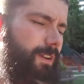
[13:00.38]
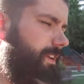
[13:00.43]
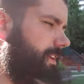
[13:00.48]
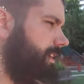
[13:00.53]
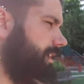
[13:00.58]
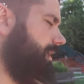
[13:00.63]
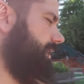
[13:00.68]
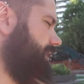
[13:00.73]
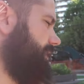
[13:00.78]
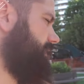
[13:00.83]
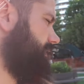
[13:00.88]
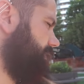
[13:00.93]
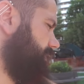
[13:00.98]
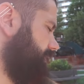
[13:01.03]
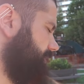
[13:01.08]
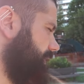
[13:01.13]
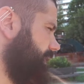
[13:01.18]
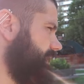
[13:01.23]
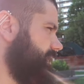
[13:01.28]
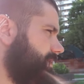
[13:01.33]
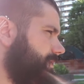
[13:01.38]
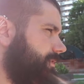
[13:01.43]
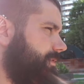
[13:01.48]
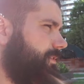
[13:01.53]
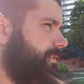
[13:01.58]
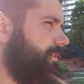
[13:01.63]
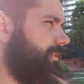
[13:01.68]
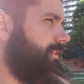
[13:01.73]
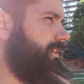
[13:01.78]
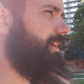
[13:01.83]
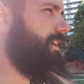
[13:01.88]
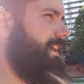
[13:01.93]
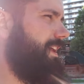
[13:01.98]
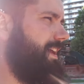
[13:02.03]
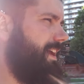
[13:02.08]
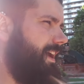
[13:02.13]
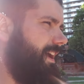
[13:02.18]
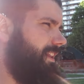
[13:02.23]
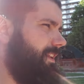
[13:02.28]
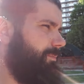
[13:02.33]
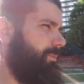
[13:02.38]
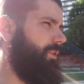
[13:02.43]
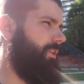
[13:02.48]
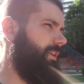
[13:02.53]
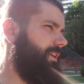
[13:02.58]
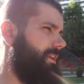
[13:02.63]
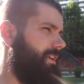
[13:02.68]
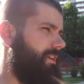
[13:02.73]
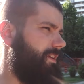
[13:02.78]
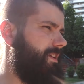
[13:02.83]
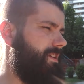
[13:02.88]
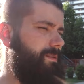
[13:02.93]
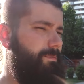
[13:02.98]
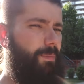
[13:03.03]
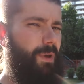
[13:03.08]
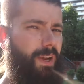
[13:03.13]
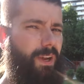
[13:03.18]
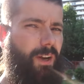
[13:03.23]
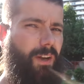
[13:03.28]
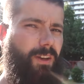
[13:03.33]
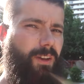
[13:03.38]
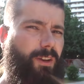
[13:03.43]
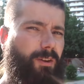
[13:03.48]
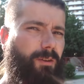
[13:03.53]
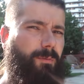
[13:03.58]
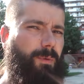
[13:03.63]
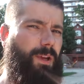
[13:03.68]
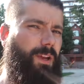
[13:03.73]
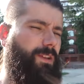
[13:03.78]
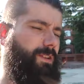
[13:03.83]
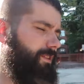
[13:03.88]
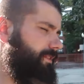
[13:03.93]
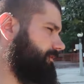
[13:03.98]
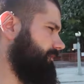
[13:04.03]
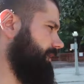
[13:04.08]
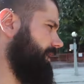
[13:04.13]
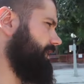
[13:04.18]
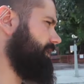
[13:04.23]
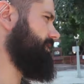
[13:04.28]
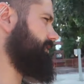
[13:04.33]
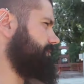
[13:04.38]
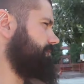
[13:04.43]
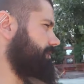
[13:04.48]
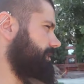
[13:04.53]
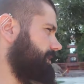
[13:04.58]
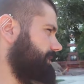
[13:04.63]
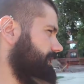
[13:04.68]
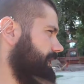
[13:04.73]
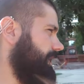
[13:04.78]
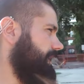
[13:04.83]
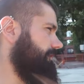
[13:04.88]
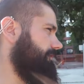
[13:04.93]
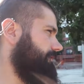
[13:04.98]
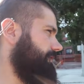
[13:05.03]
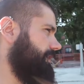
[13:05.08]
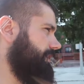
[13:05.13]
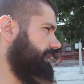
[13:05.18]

in grade school and the bully doesn't pick on you because your friend is really tough?